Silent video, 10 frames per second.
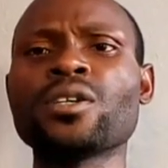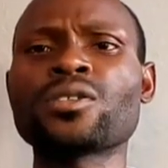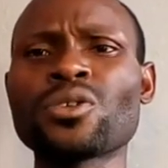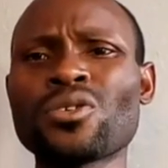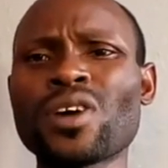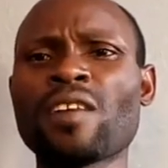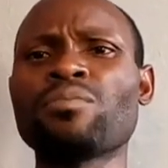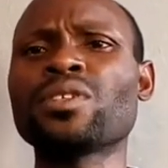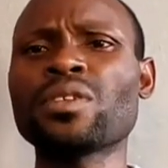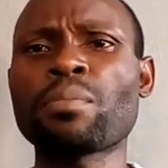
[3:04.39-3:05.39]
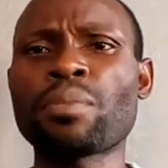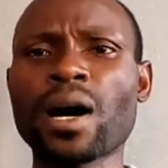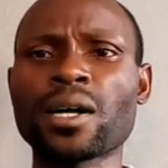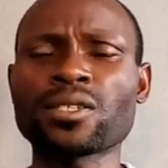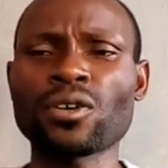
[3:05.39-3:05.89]
So I've been a
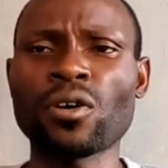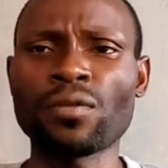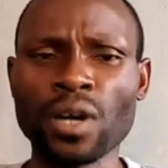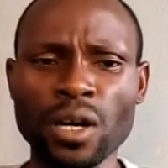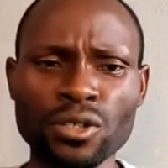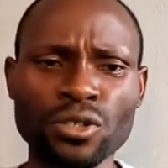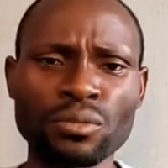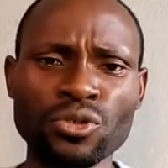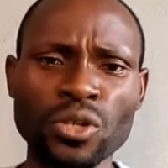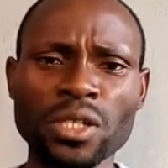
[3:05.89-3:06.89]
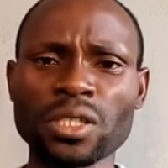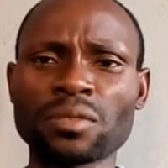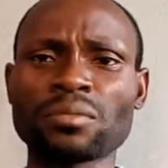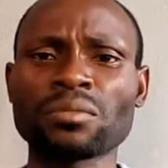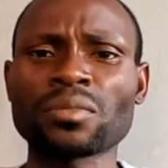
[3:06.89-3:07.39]
part of some
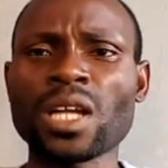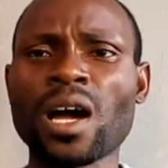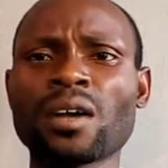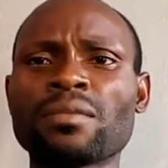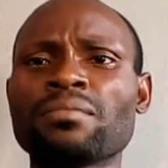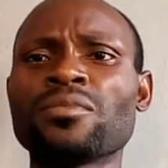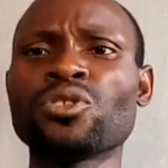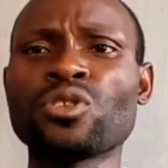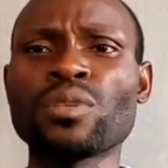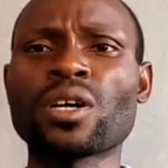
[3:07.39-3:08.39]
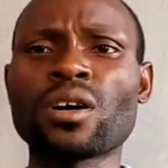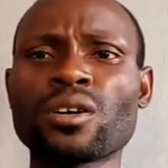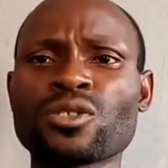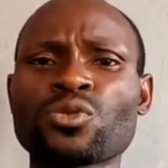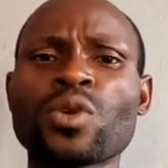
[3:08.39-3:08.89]
training, and
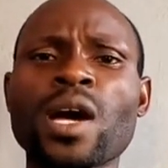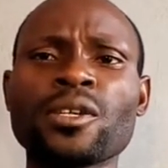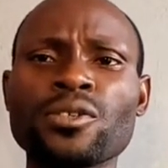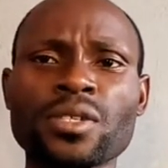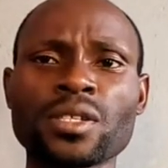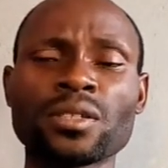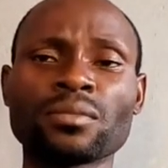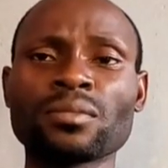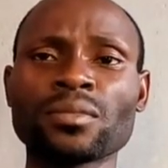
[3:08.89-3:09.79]
because we are using